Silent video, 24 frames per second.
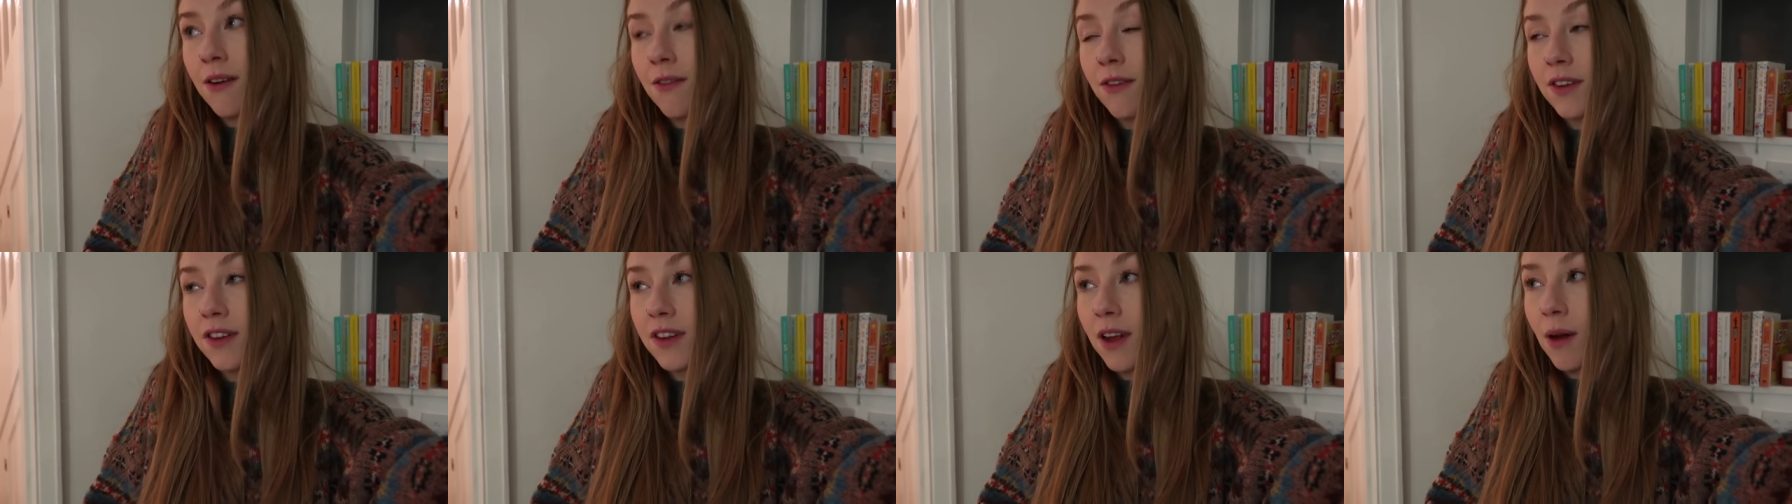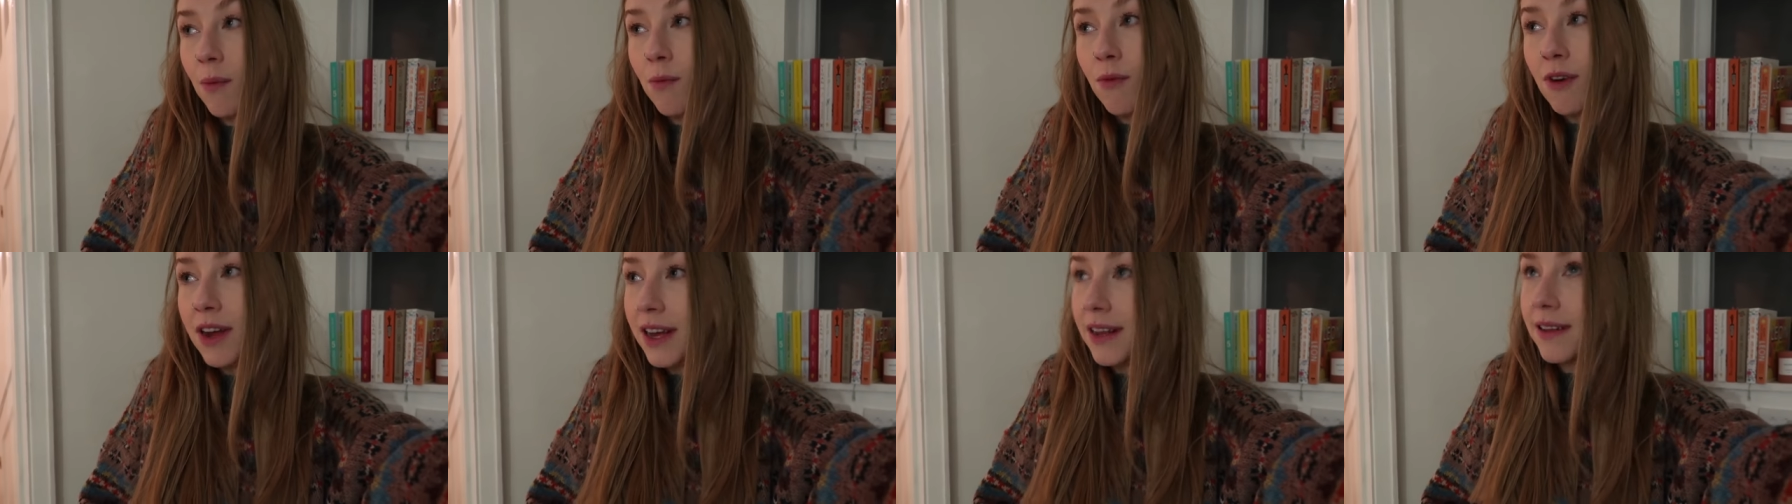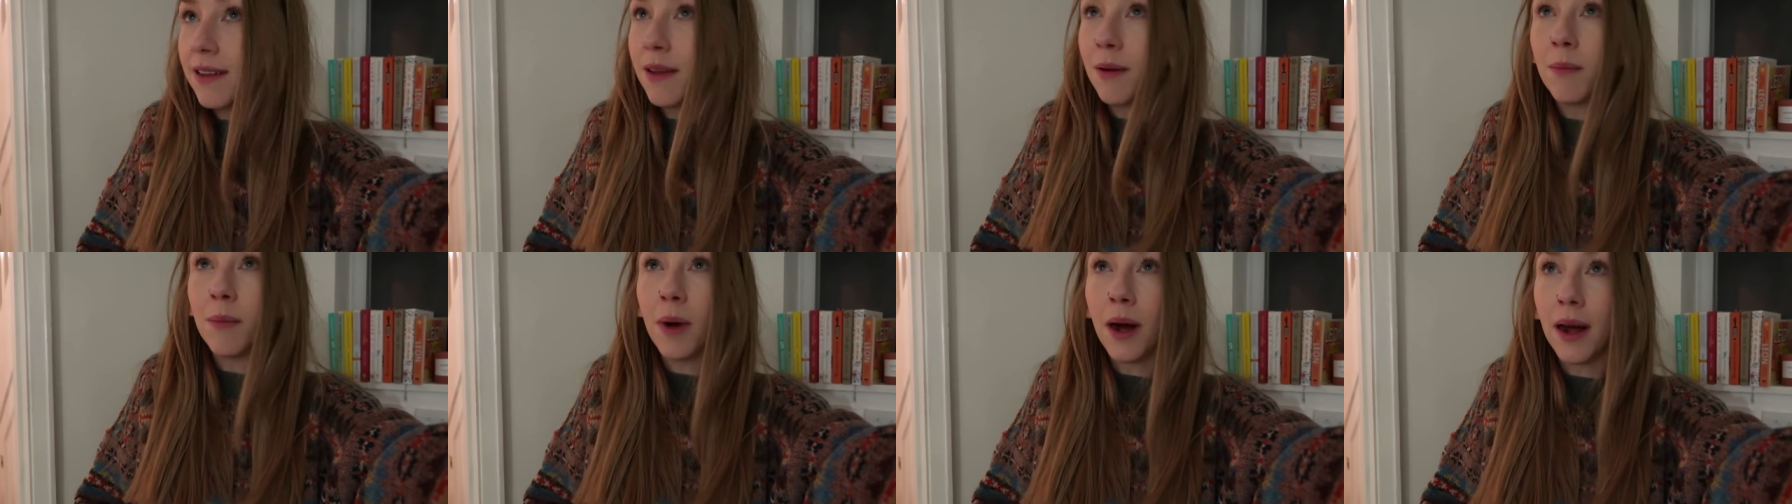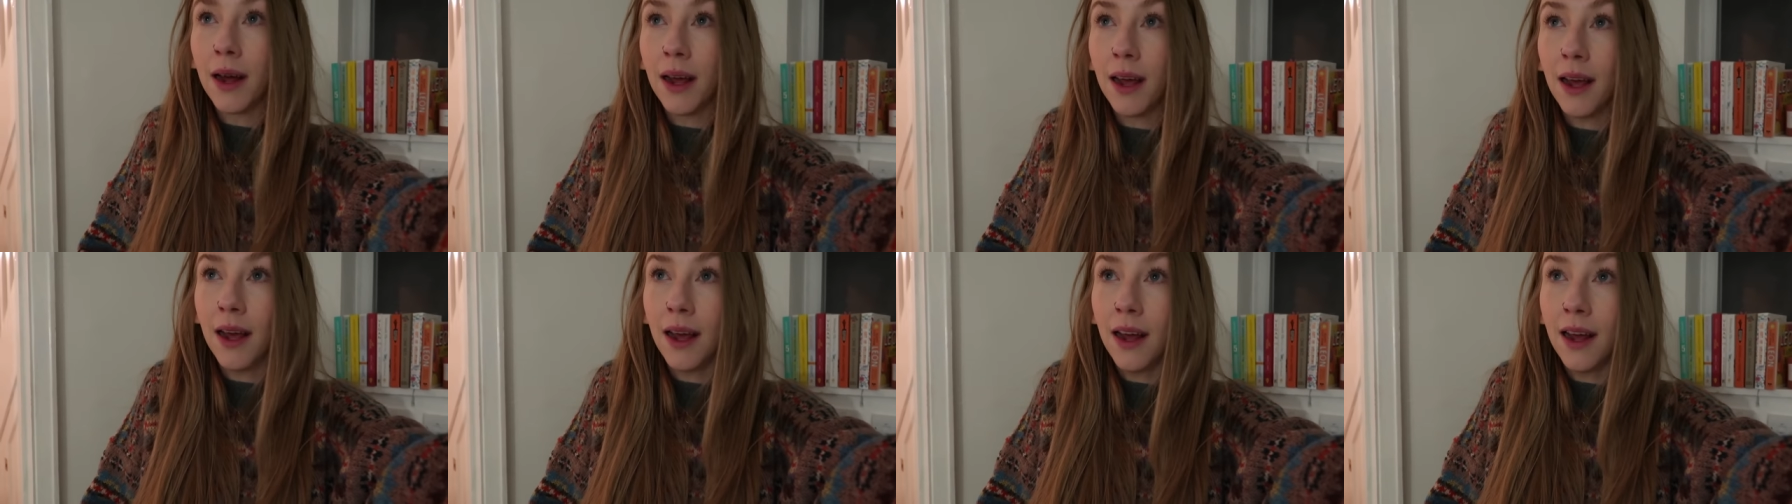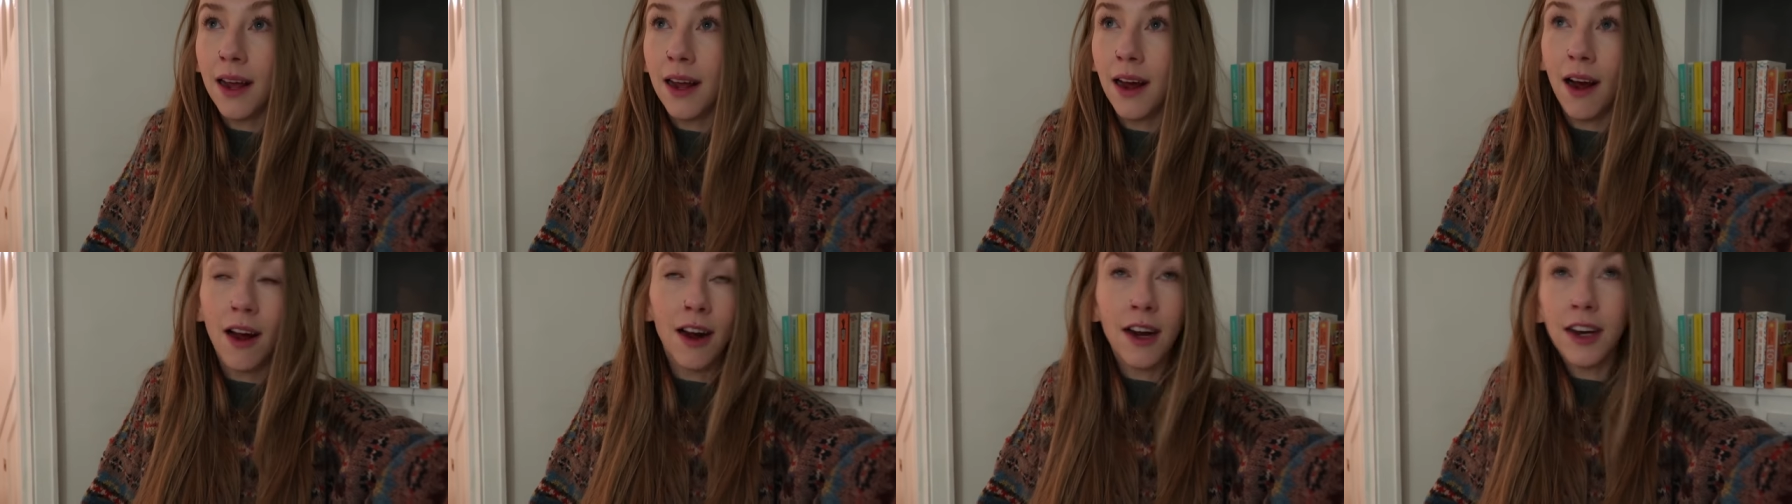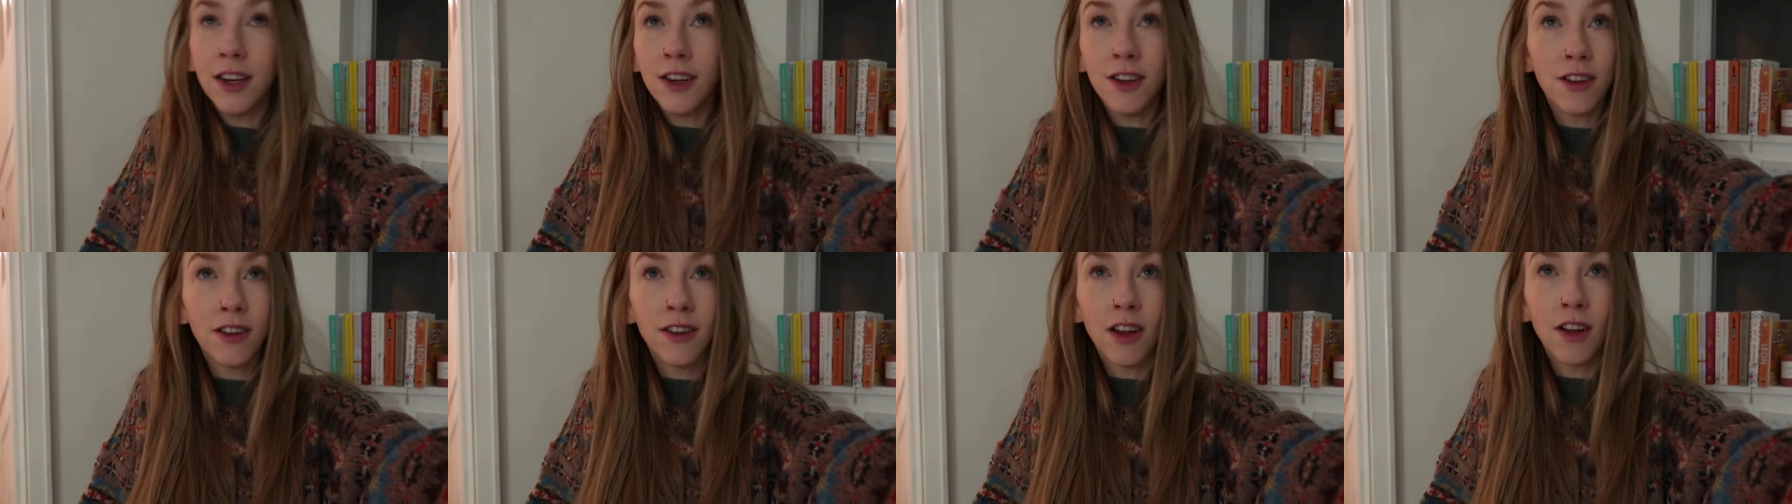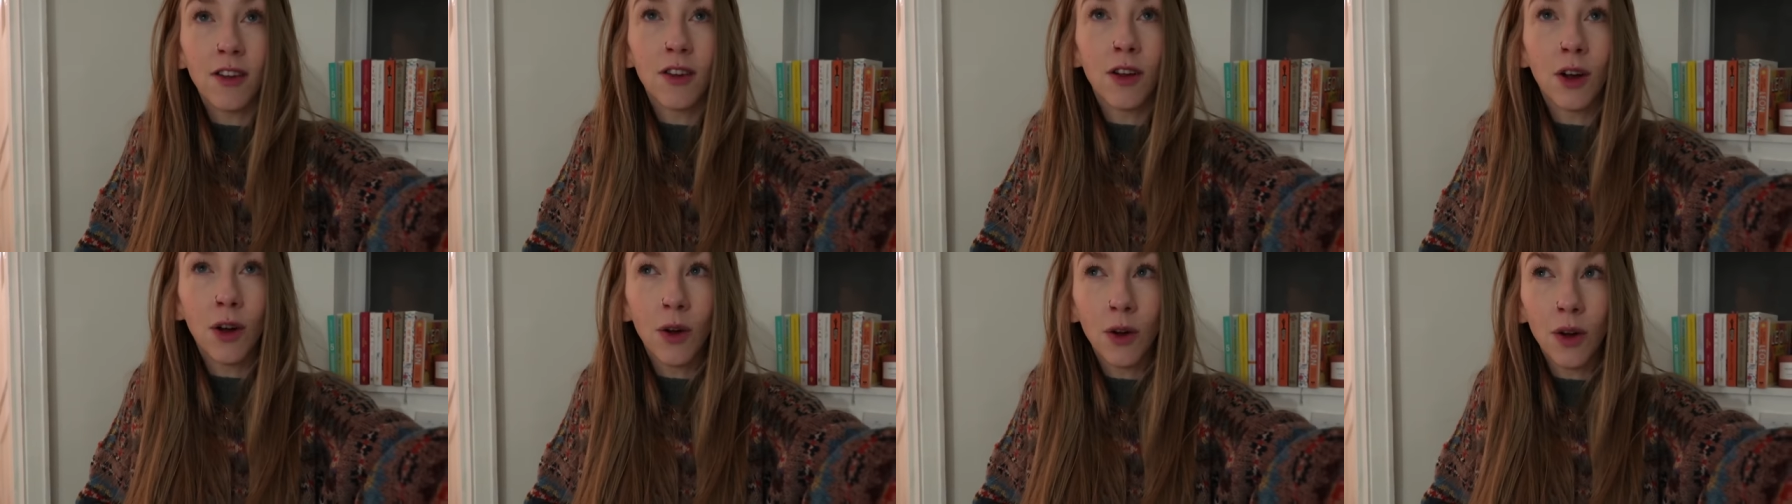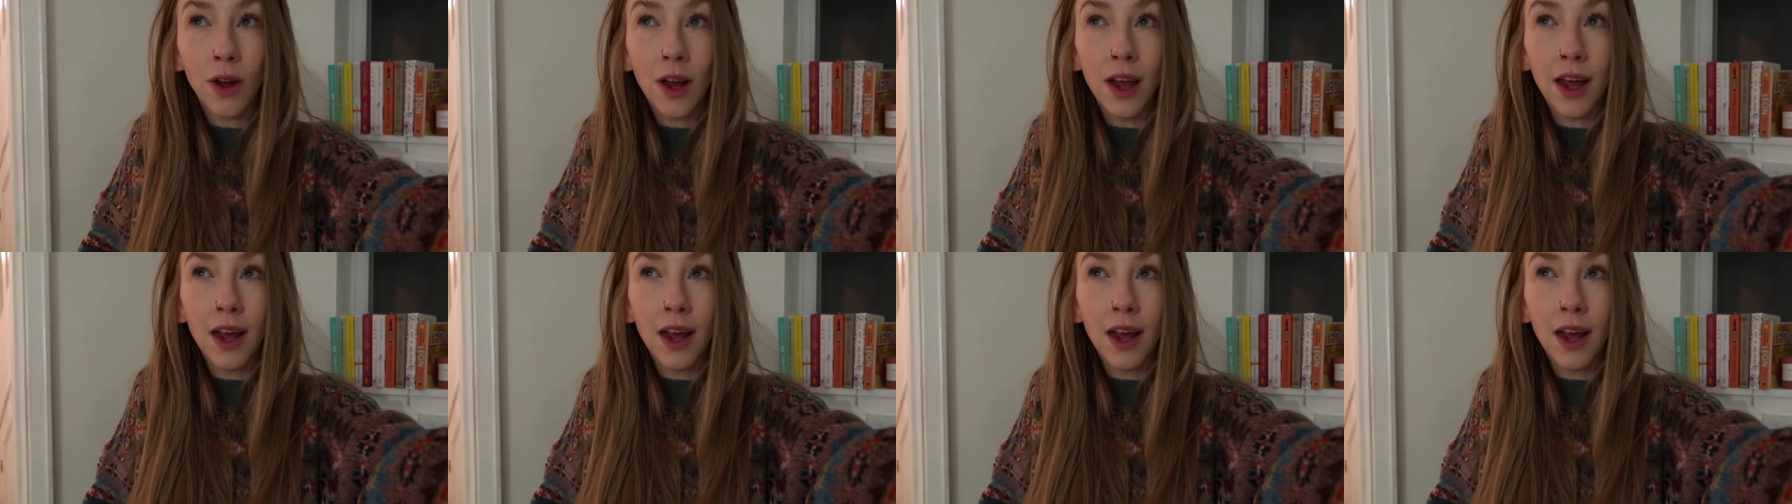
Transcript: for some reason my it, it just doesn't